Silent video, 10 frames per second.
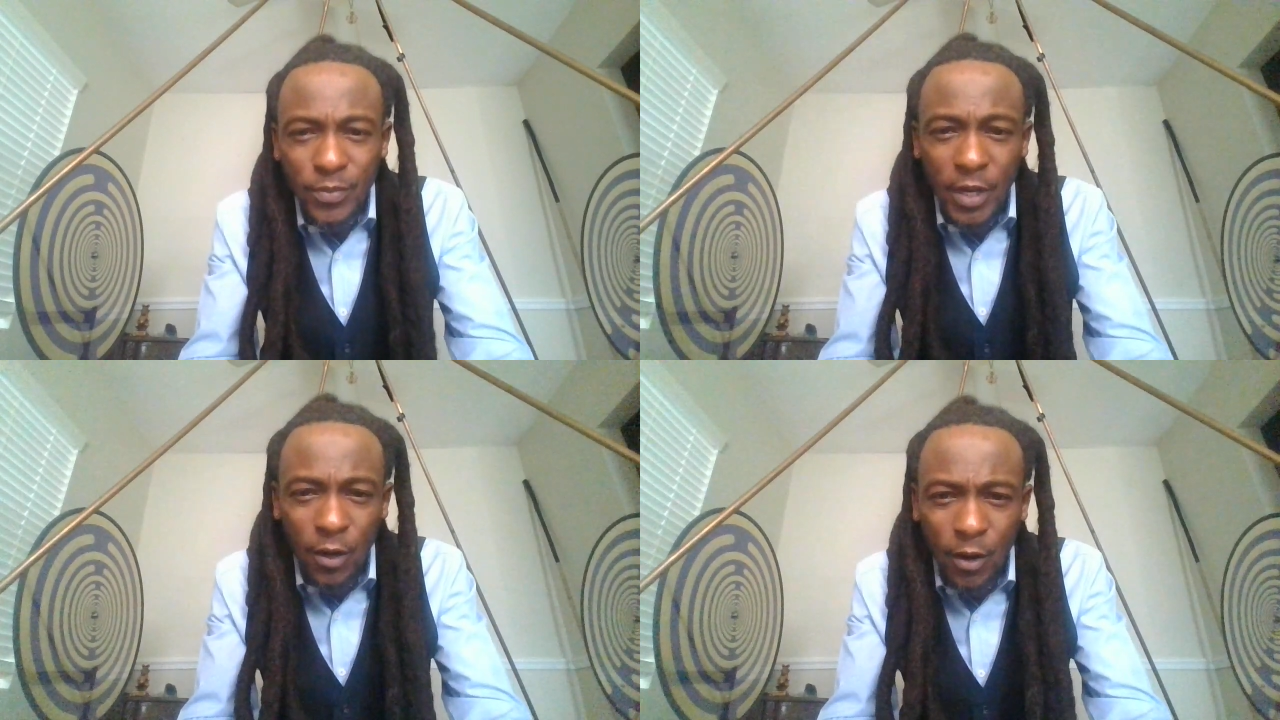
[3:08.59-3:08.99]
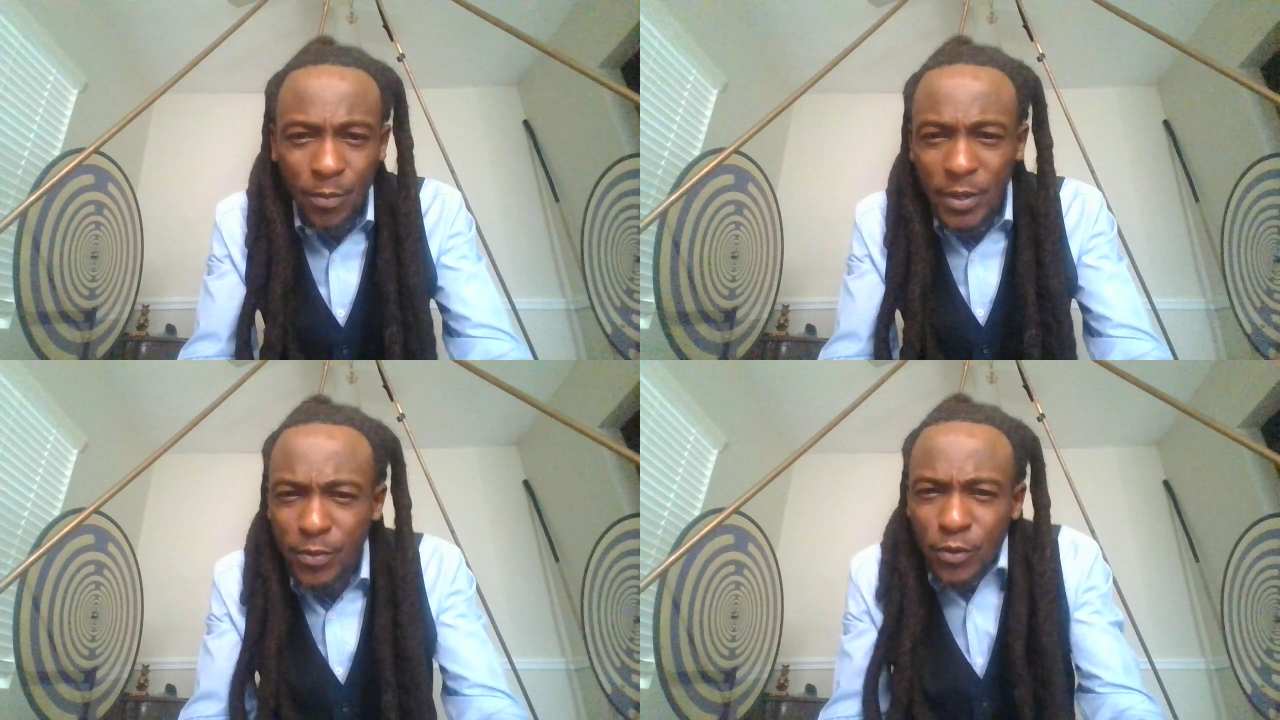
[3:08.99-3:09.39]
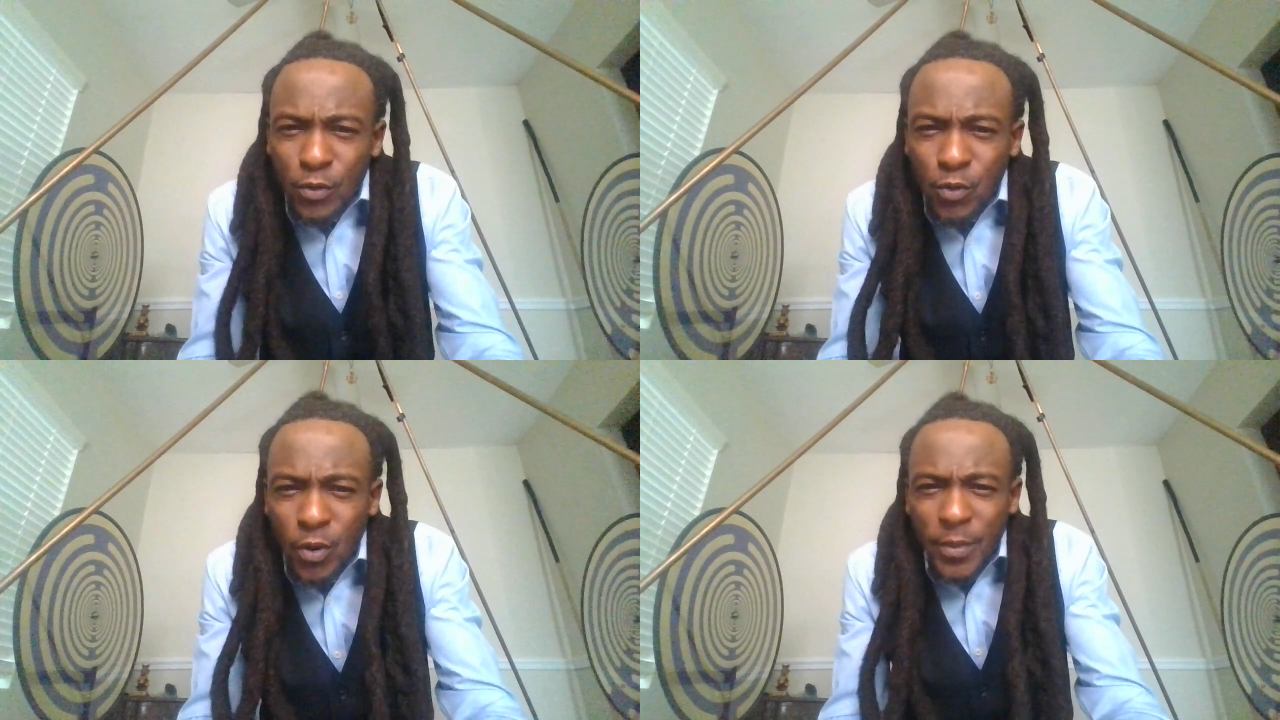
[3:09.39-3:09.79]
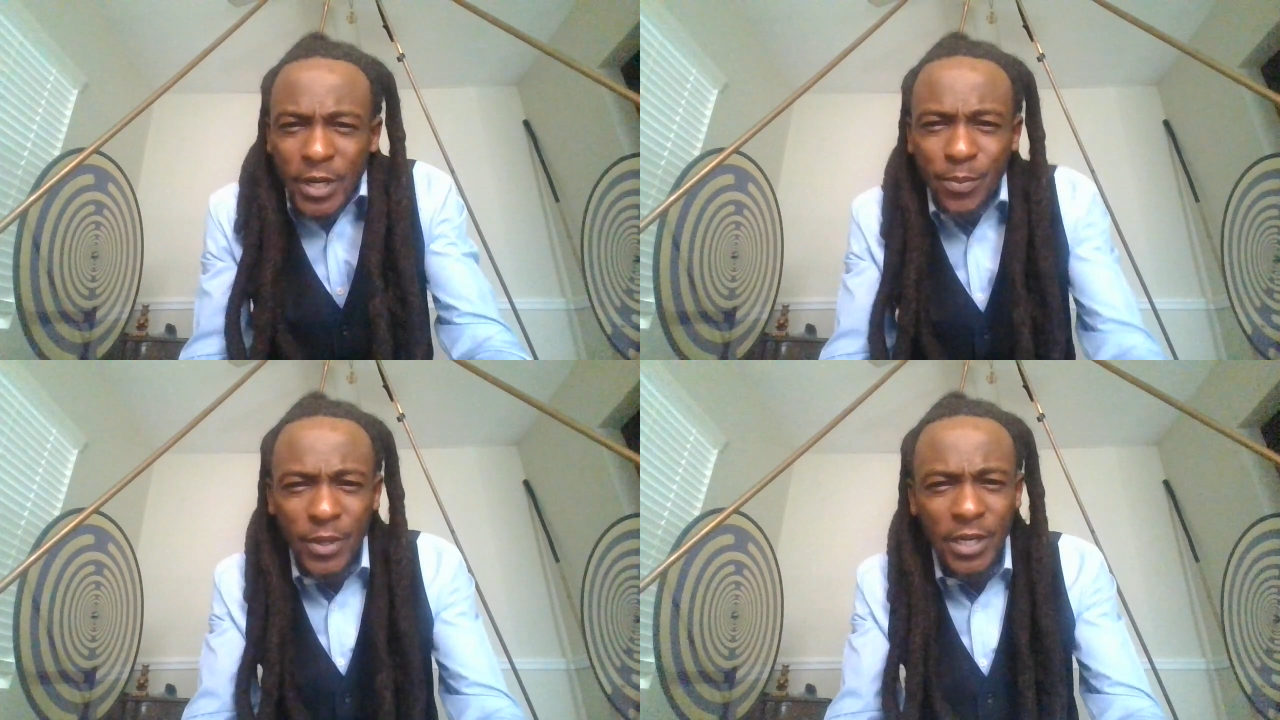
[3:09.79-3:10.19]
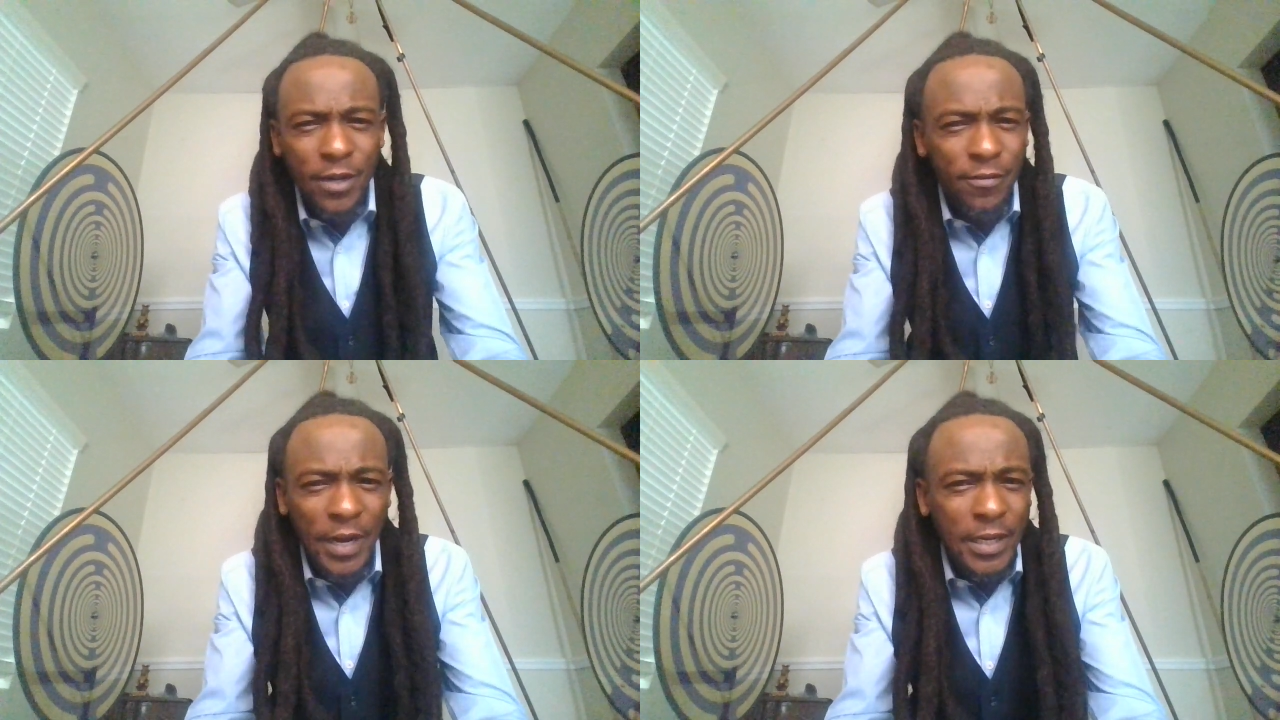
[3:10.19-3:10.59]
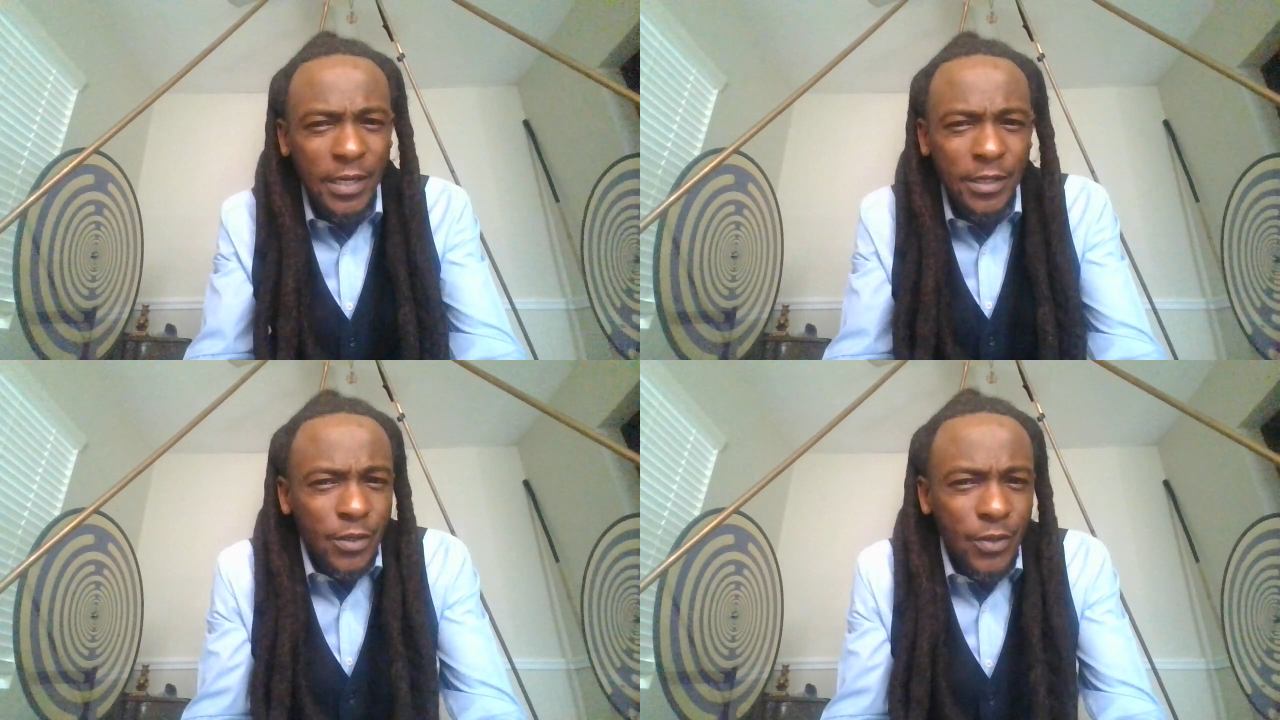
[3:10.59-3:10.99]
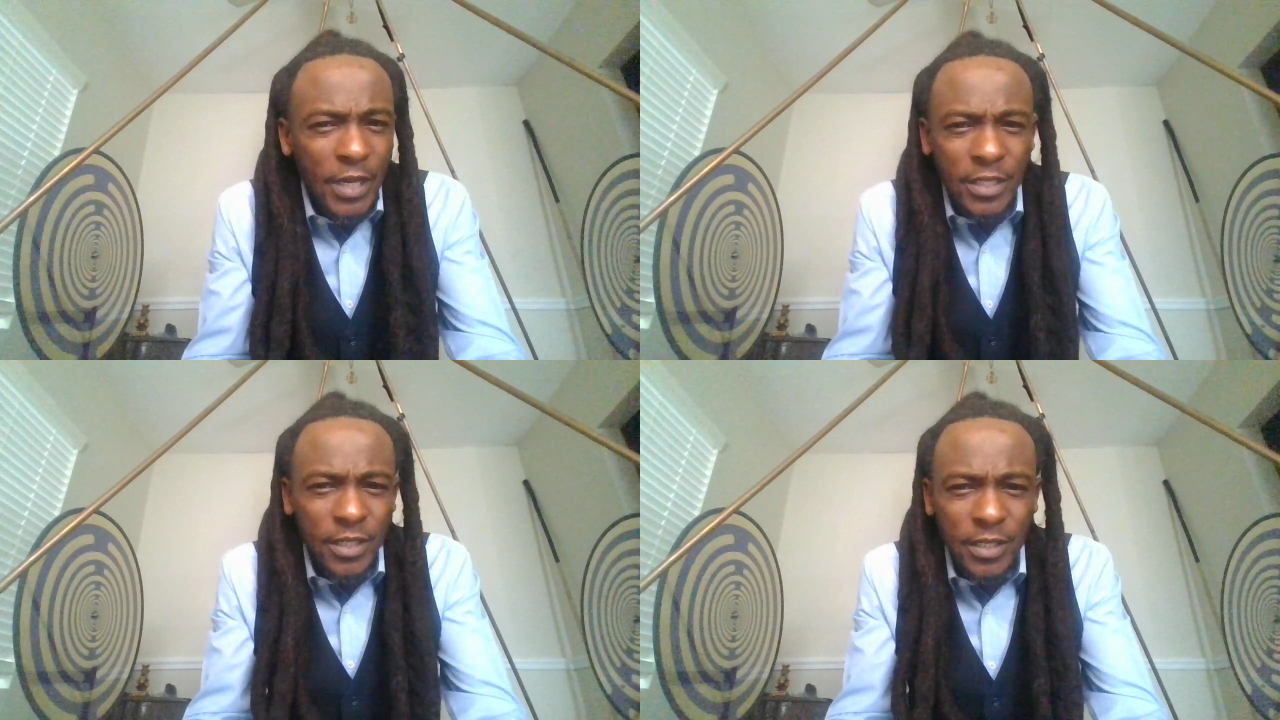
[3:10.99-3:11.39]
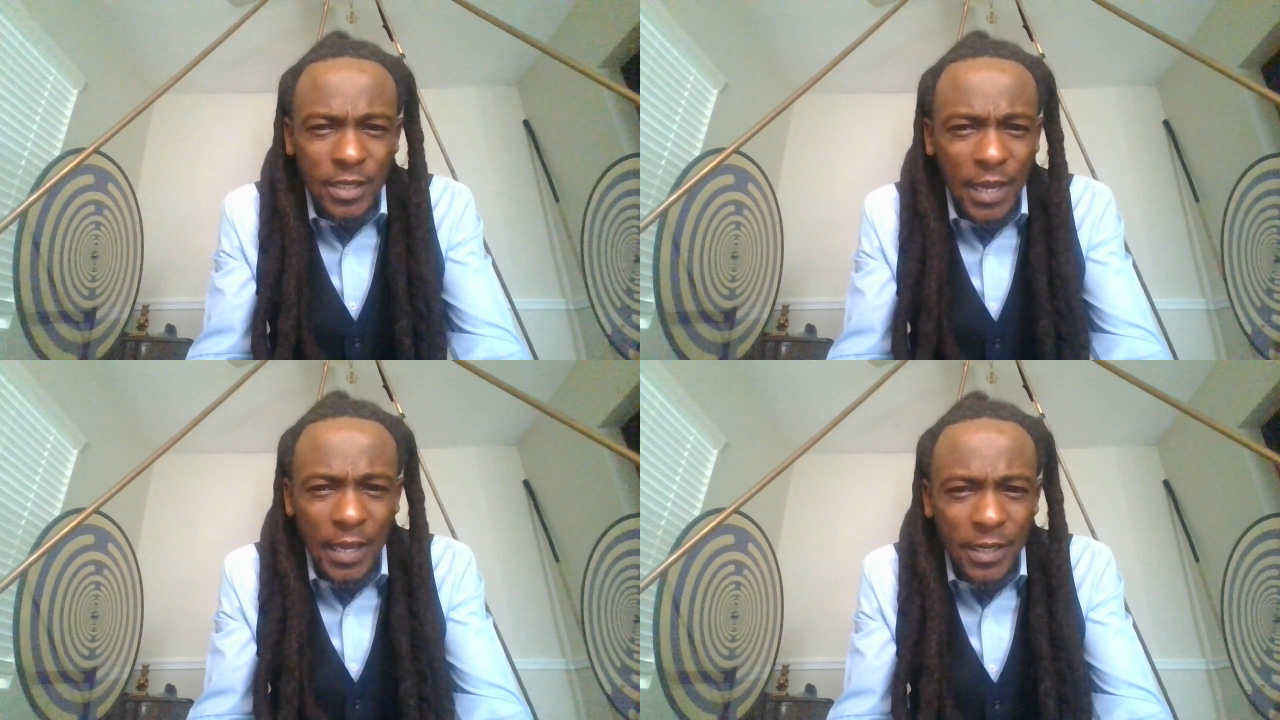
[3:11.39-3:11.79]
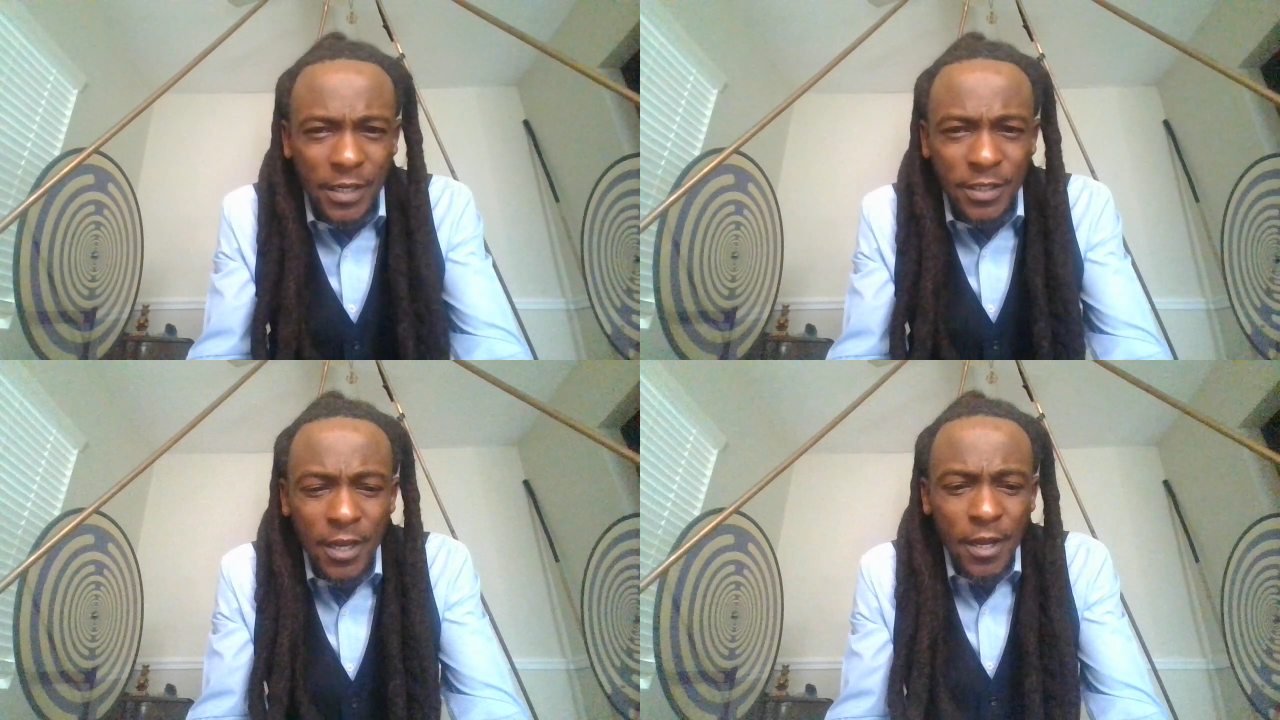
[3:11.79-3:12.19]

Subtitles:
there are people who are manipulative out there. So that's just how it is.